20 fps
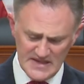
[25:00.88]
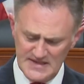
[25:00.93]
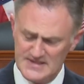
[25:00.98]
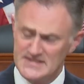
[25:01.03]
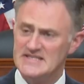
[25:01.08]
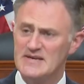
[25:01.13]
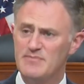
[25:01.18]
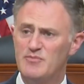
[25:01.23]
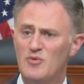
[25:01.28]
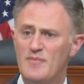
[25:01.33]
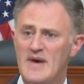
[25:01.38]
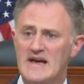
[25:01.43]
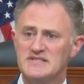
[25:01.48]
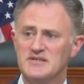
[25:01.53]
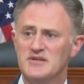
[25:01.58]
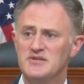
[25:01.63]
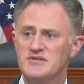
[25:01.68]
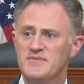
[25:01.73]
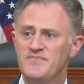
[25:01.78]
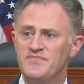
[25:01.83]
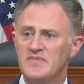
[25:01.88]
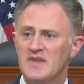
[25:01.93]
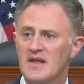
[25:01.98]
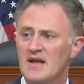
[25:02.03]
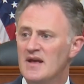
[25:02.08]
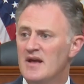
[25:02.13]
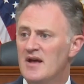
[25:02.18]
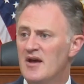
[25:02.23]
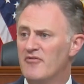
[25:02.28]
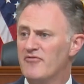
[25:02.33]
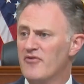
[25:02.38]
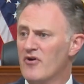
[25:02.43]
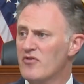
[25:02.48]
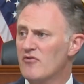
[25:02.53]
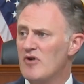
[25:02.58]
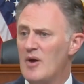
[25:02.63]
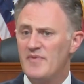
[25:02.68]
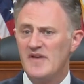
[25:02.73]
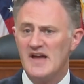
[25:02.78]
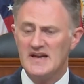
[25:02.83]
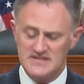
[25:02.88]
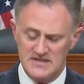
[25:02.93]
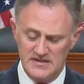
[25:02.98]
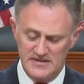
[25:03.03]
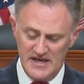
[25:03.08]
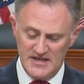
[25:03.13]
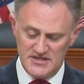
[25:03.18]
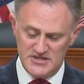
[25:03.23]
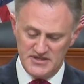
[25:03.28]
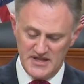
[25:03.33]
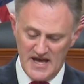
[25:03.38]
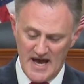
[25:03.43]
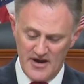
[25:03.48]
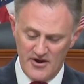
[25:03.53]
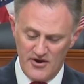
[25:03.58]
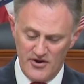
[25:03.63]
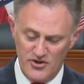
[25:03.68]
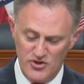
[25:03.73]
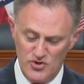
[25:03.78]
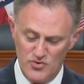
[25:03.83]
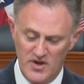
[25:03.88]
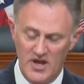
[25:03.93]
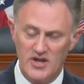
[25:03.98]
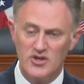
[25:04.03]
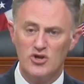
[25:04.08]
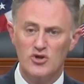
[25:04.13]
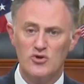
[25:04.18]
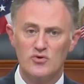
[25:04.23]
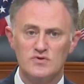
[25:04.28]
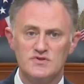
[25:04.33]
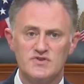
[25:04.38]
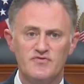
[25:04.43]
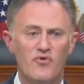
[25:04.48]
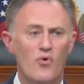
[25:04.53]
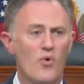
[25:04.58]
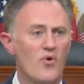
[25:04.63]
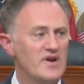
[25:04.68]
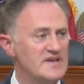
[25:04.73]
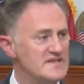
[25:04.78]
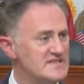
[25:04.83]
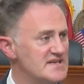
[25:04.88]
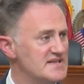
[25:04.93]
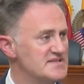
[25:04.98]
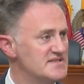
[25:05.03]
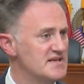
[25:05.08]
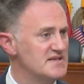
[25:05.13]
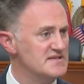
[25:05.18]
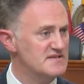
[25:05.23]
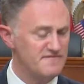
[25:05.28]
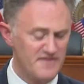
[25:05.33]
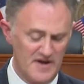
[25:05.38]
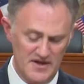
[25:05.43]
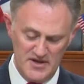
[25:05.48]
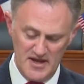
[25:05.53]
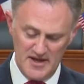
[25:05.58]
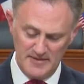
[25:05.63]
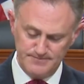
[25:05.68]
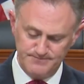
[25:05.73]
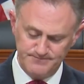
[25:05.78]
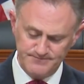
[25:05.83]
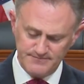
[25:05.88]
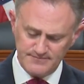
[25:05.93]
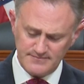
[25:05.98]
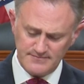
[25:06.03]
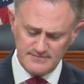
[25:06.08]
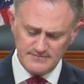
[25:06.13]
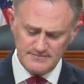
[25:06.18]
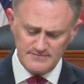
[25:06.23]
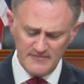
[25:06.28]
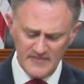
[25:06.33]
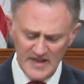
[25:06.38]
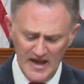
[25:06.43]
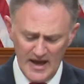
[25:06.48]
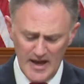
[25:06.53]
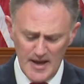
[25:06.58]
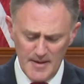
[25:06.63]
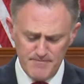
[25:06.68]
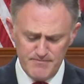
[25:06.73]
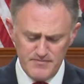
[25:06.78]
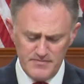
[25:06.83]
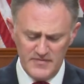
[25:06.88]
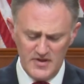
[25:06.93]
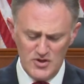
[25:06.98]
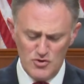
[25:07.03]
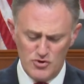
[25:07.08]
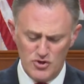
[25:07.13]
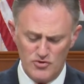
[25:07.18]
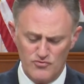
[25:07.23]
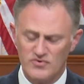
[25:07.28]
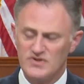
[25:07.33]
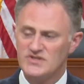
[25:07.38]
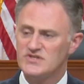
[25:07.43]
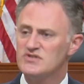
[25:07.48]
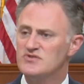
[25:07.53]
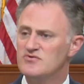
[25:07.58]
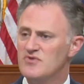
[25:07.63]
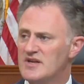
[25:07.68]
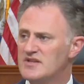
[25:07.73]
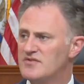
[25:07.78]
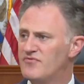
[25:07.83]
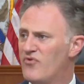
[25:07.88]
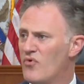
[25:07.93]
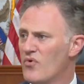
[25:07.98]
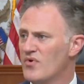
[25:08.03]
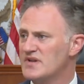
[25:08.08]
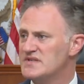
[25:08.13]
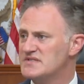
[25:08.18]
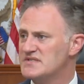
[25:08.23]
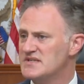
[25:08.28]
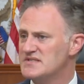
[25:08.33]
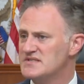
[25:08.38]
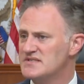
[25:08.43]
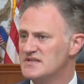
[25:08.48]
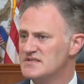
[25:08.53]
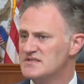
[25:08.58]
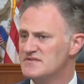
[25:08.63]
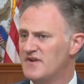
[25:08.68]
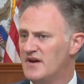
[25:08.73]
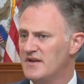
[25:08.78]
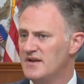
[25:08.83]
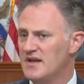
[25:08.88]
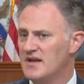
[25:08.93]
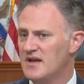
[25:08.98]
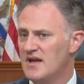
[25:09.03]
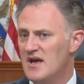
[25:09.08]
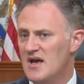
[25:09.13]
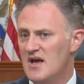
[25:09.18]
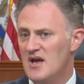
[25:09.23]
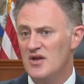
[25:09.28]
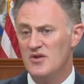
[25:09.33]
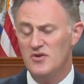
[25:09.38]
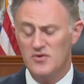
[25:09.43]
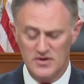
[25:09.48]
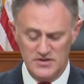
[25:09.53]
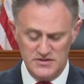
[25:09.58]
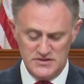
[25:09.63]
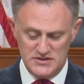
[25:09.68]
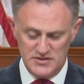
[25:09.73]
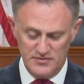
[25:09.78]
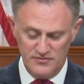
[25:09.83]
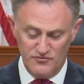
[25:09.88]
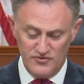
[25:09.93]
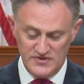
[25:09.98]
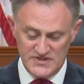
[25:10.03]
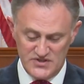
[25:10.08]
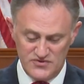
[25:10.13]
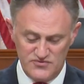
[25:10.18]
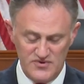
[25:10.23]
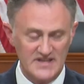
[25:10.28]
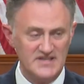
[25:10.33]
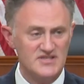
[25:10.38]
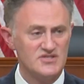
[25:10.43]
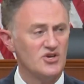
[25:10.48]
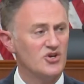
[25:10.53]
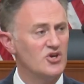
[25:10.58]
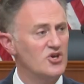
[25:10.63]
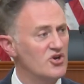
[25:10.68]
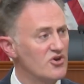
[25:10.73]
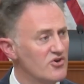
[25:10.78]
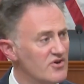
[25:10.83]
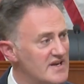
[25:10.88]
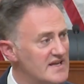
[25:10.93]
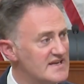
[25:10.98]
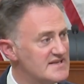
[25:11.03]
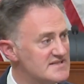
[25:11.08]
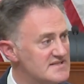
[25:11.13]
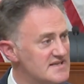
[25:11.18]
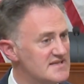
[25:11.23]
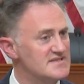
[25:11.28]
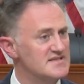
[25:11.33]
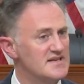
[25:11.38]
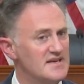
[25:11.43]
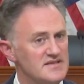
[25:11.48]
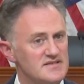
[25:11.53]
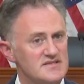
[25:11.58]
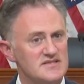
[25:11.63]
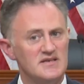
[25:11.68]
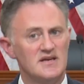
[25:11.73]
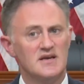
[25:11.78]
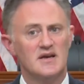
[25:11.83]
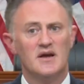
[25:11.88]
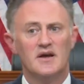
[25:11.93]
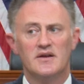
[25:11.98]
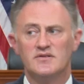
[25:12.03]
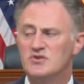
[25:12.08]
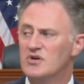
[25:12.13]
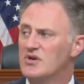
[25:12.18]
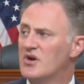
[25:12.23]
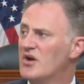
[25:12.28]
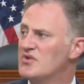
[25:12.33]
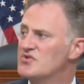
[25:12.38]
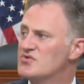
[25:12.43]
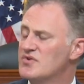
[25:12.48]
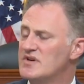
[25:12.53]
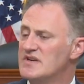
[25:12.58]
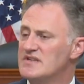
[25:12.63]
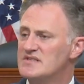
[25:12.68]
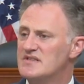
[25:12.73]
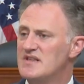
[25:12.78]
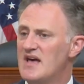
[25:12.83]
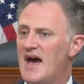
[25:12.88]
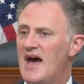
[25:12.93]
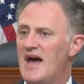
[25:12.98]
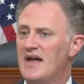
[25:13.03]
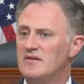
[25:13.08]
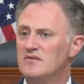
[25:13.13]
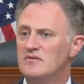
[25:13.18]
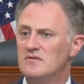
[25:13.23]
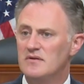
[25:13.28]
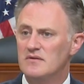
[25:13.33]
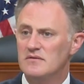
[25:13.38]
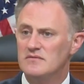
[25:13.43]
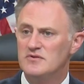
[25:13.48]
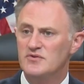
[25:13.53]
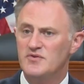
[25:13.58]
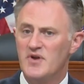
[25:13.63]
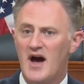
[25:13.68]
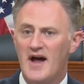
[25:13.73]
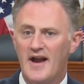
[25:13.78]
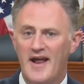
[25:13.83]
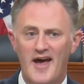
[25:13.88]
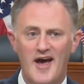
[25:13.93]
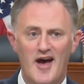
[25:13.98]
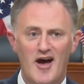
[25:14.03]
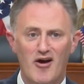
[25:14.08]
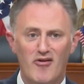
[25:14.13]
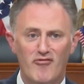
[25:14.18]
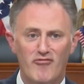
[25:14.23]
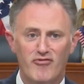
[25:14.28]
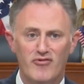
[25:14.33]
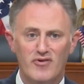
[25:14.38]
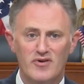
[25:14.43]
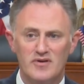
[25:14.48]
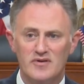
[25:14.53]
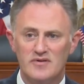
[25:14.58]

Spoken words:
Simple message. Further up the escalation ladder, you can use foreign assistance funding. You can restrict foreign assistance funding. You can restrict security assistance to countries that do not have